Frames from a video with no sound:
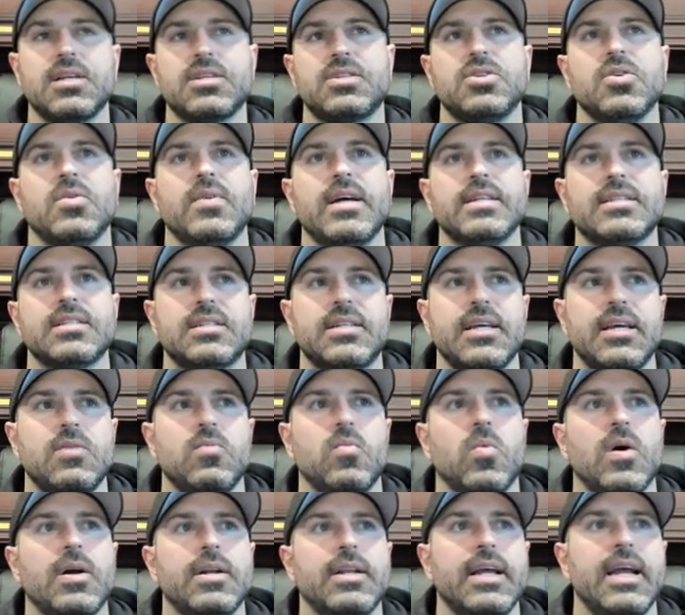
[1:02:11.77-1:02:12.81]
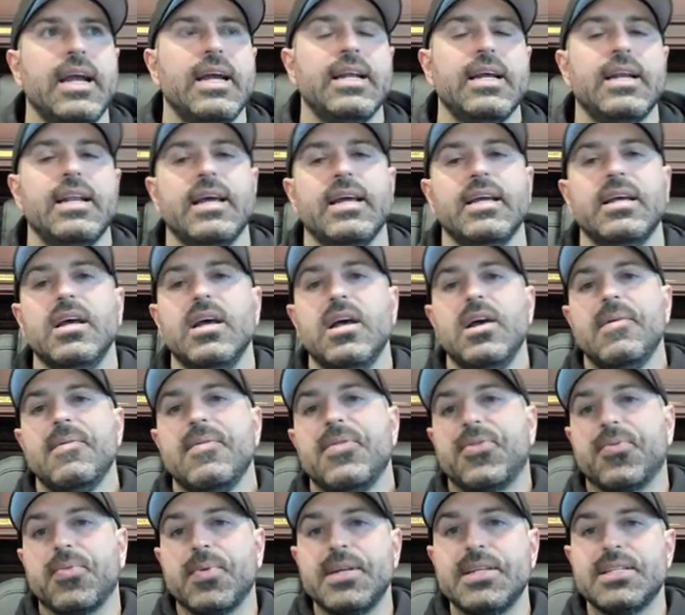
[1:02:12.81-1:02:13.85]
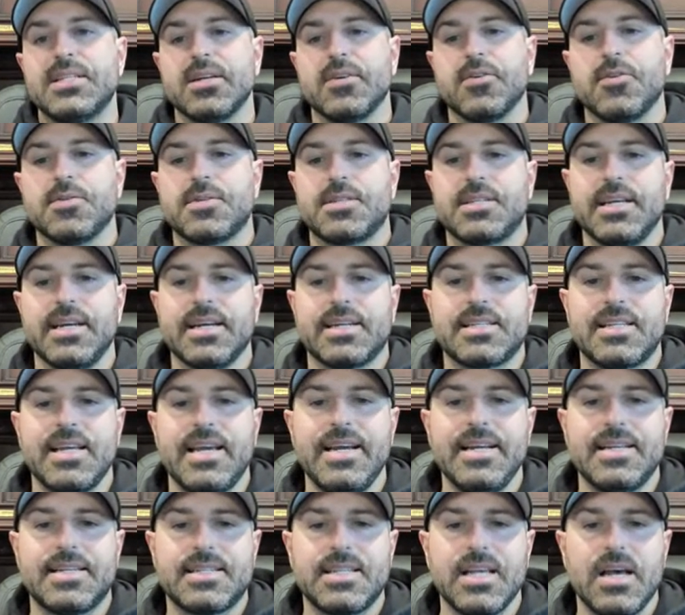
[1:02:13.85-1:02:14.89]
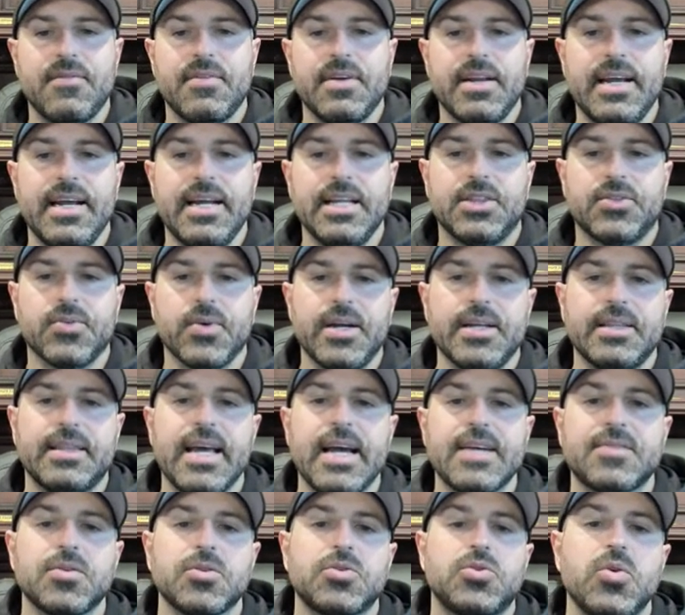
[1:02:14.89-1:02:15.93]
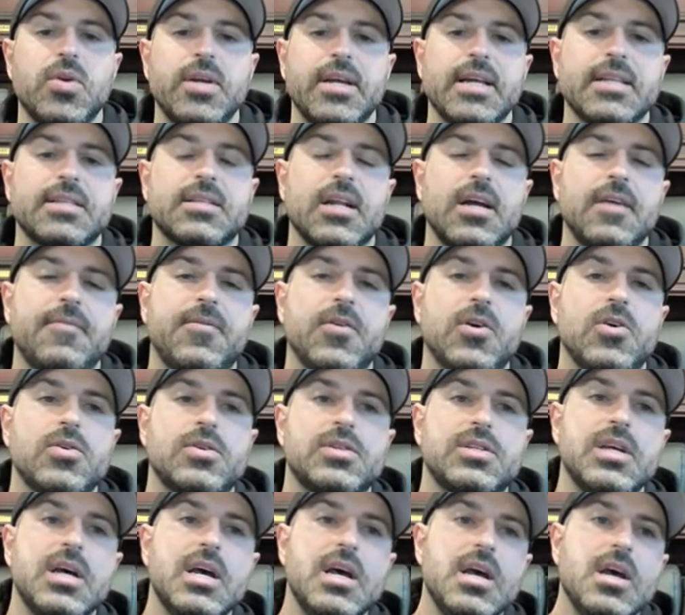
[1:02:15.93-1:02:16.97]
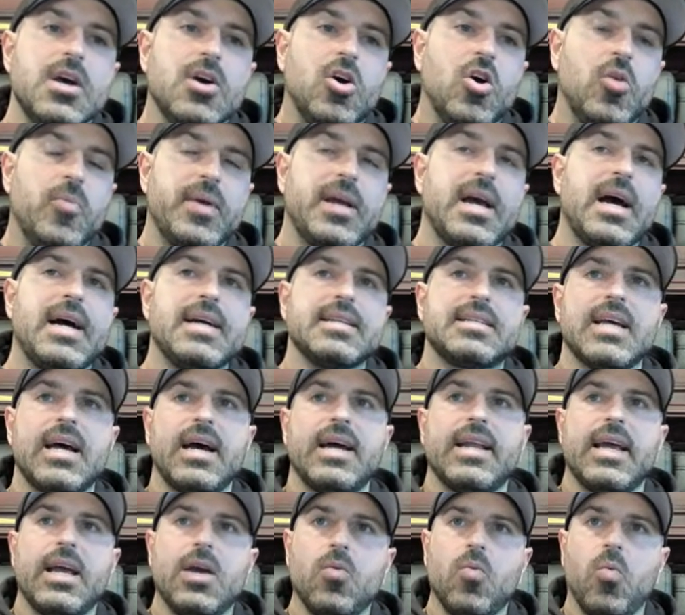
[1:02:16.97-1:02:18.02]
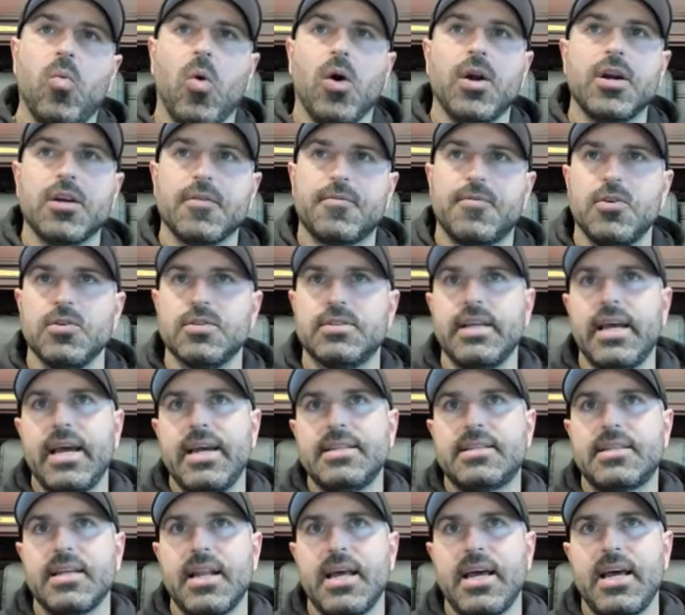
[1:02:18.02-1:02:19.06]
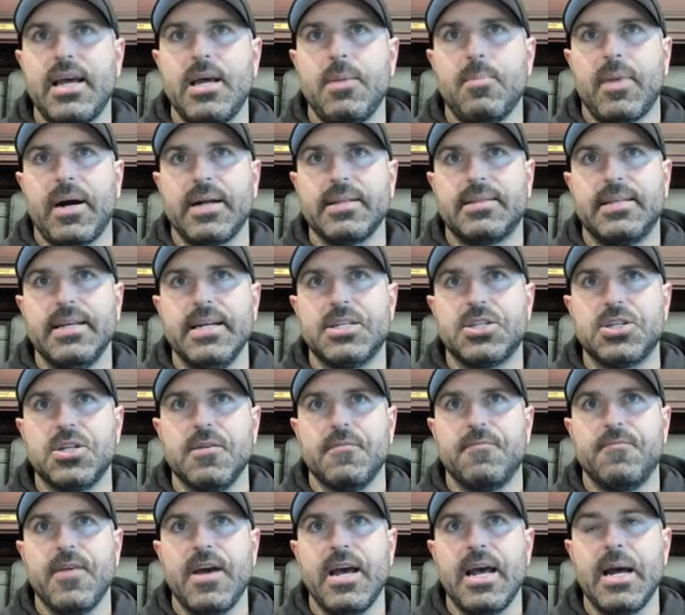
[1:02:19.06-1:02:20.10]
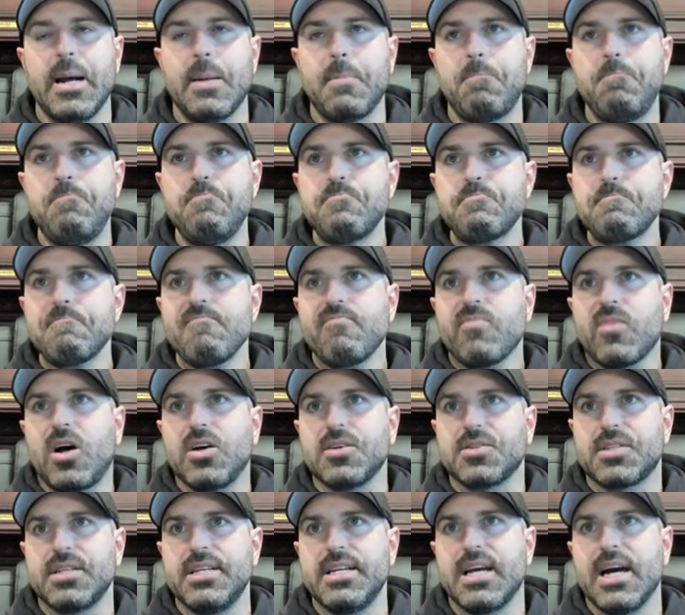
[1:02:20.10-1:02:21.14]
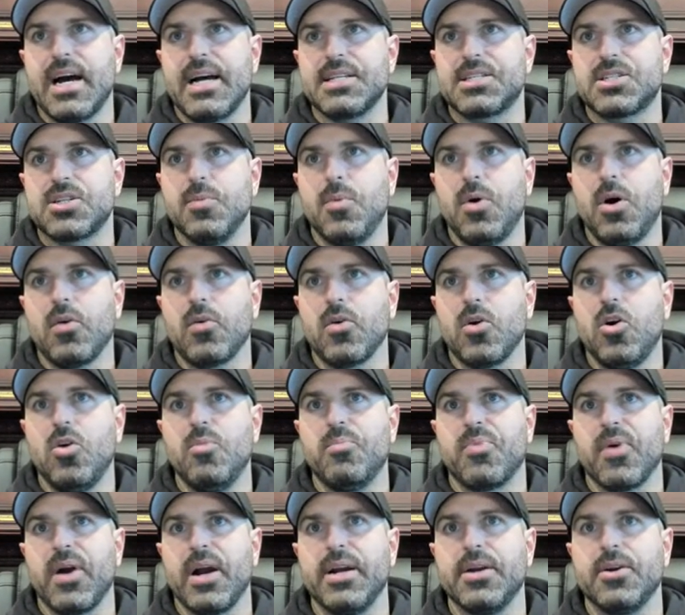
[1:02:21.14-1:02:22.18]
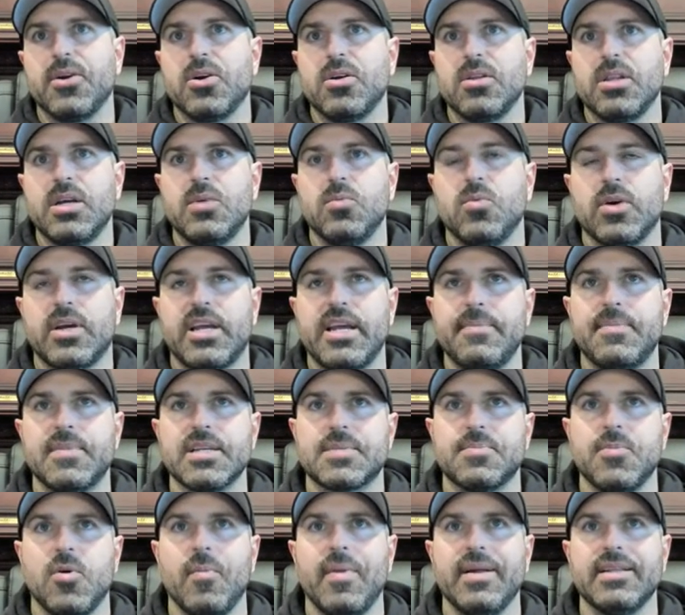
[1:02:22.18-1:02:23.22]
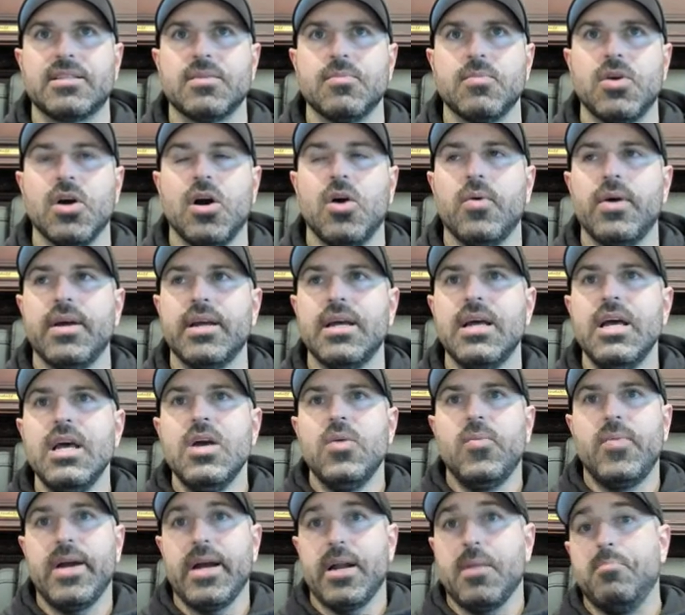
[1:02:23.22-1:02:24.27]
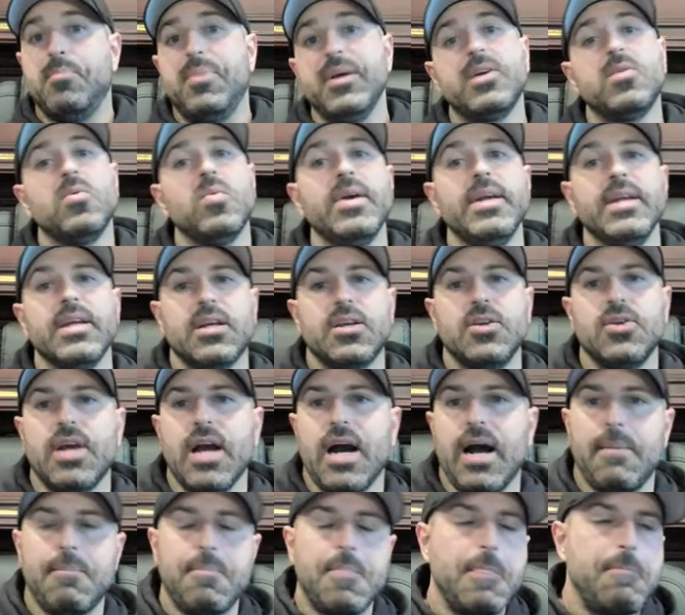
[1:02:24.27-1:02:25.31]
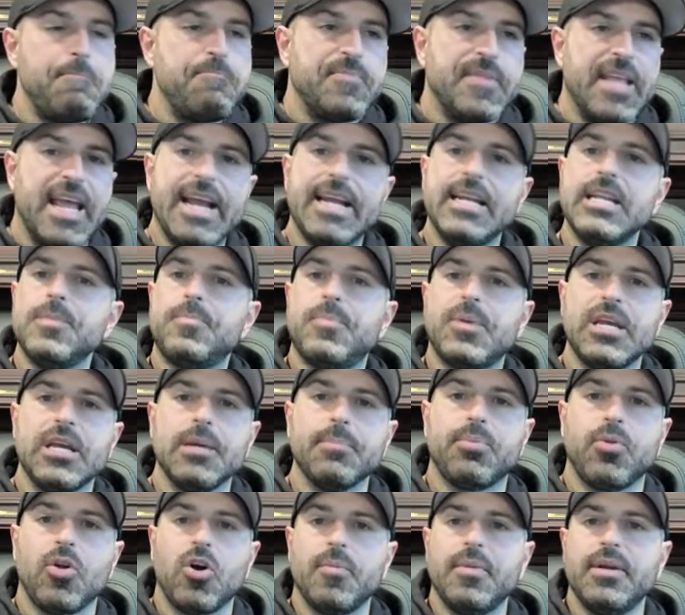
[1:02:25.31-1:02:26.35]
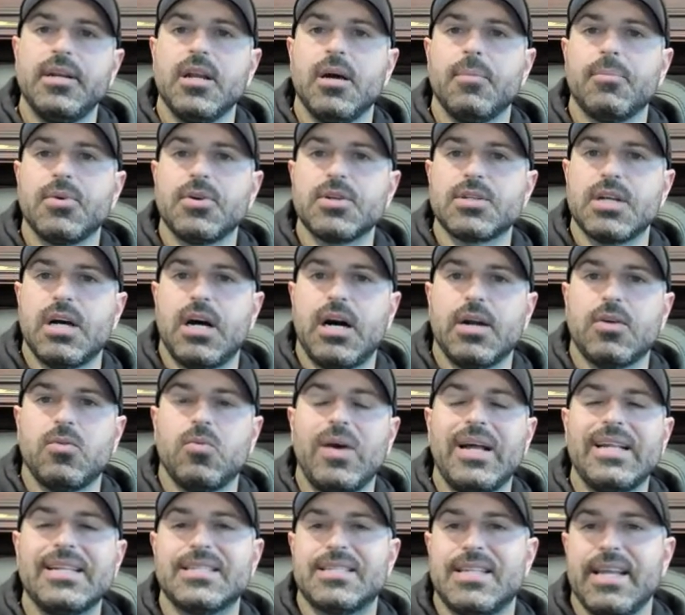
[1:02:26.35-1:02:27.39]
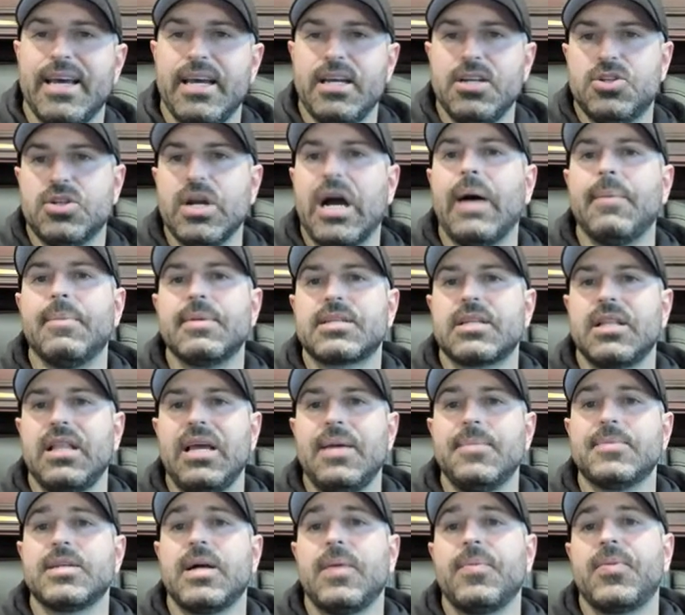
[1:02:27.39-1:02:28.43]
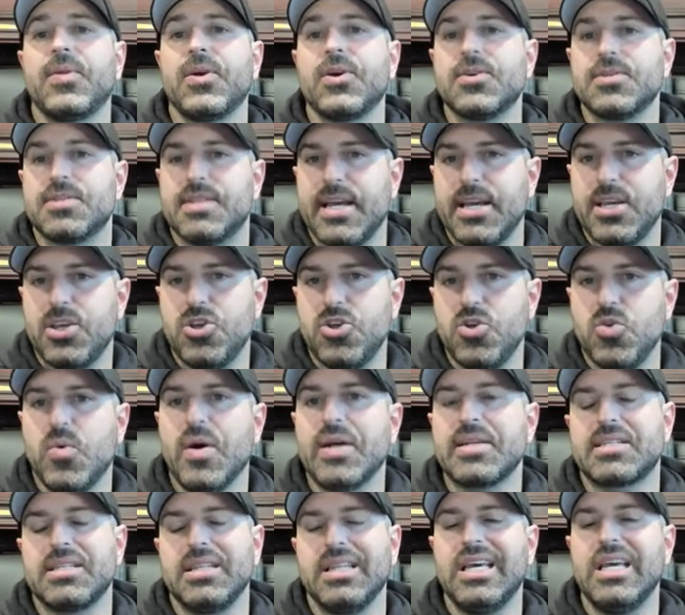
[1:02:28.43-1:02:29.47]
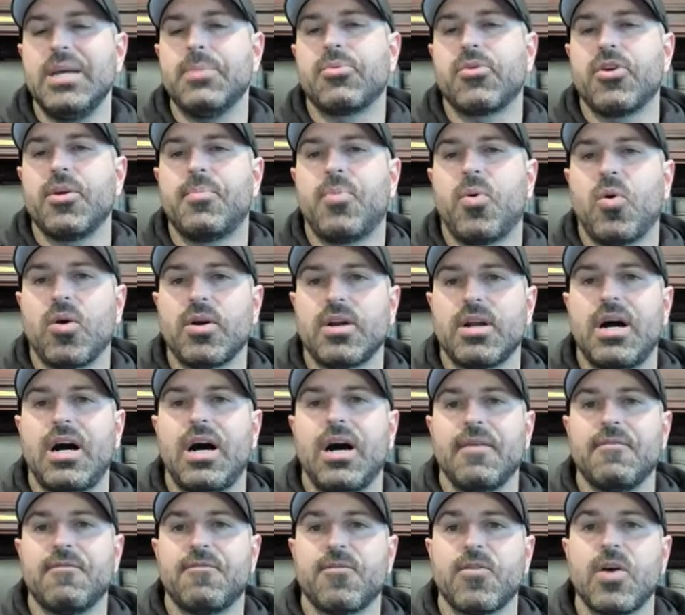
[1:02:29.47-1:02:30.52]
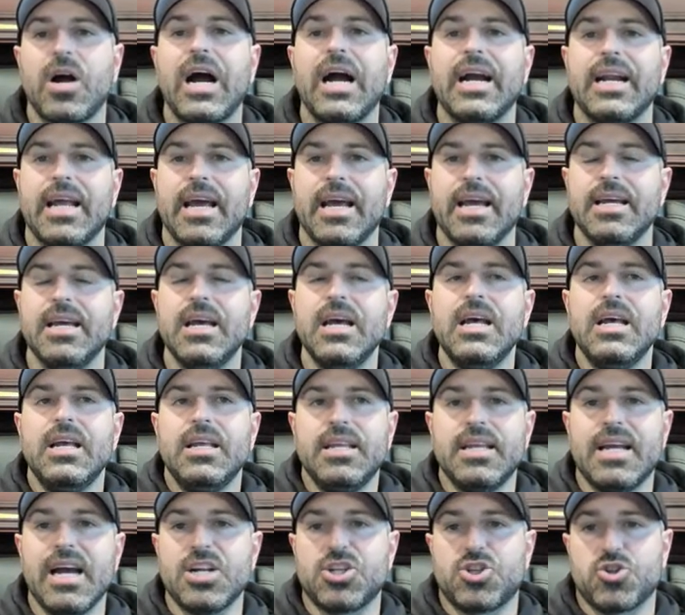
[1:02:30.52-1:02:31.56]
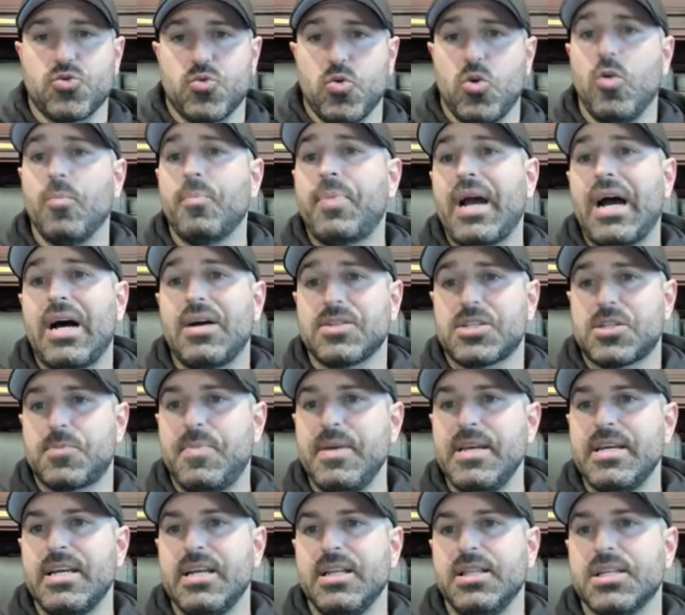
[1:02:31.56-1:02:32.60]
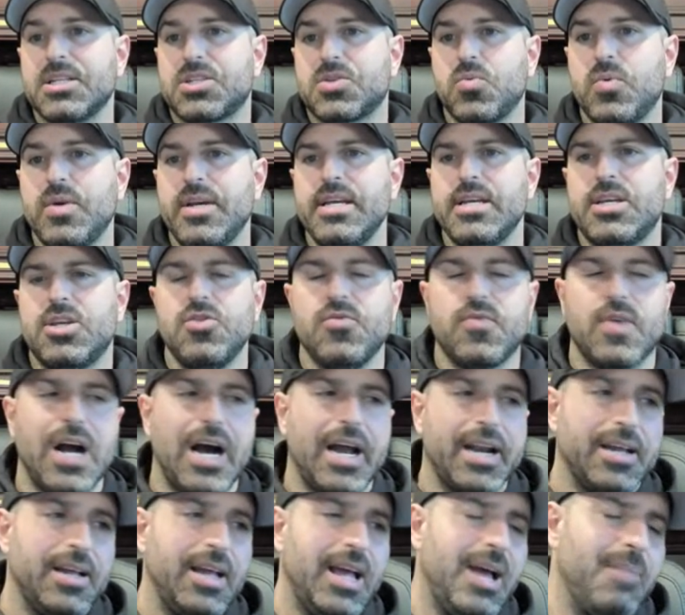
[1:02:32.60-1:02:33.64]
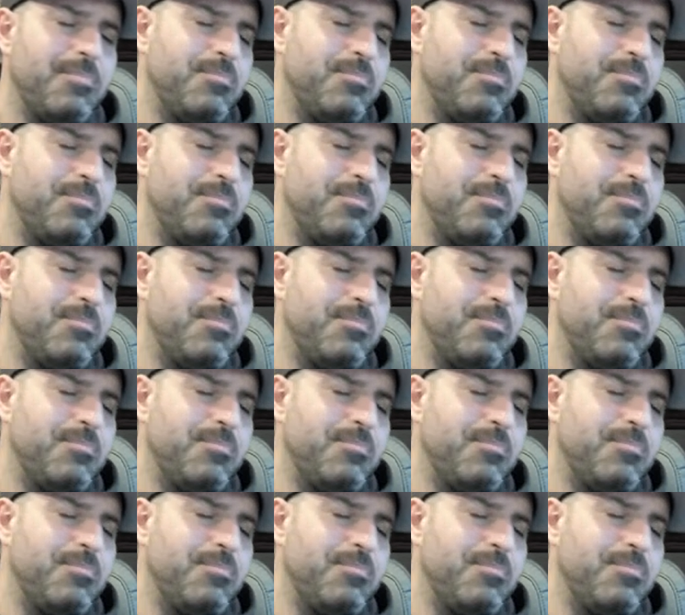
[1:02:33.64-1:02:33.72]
us. Don't hesitate. 1-888-306-8783. Thanks for tuning in tonight, folks. Hope you guys had a wonderful day today. My THD fam. I'll see you guys tomorrow, bright and early. We'll keep this momentum going. We got a big week. You got ADP employment numbers on Wednesday, jobless claims on Thursday, U.S. labor report on Friday. You got Jerome Powell speaking this week. You've got a